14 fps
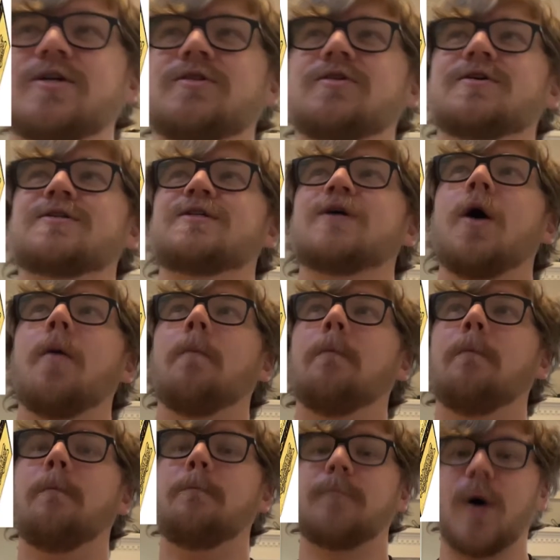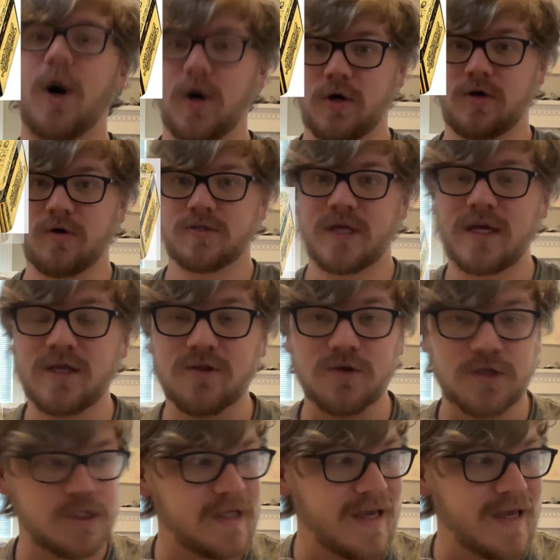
looks bonkers. It looks